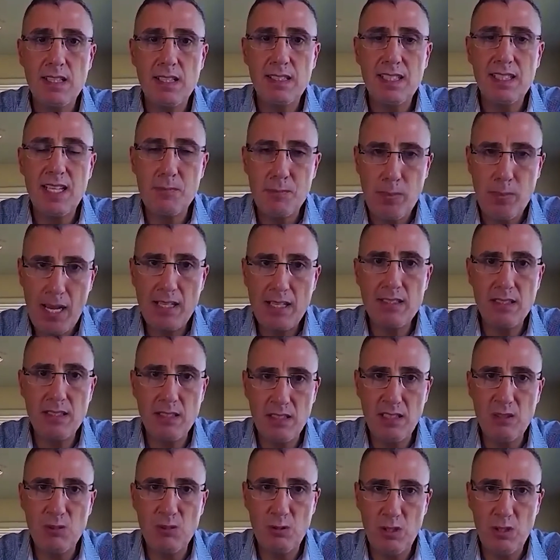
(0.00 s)

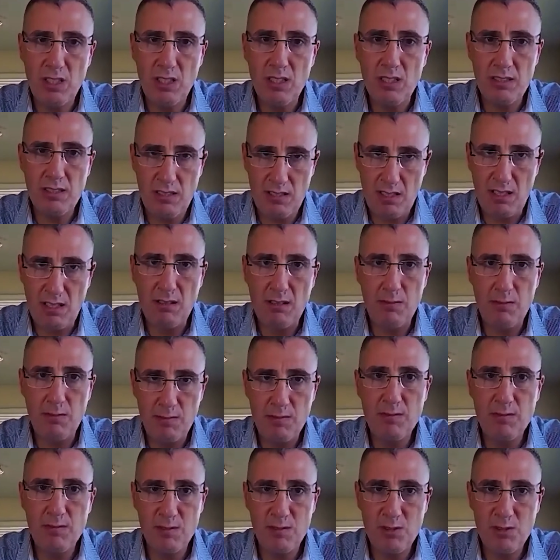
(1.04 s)
capacity to heal itself.
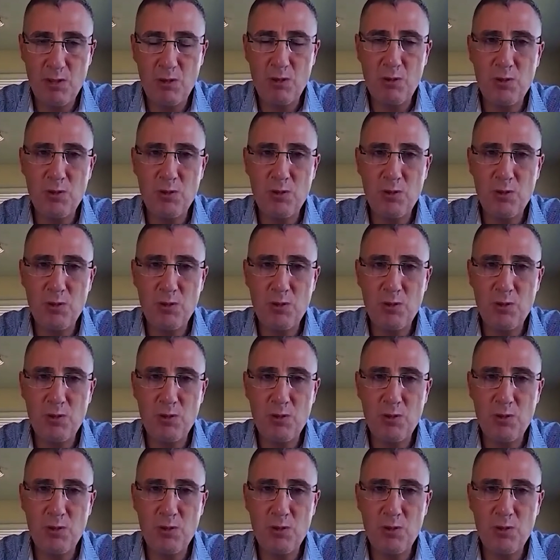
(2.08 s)
So,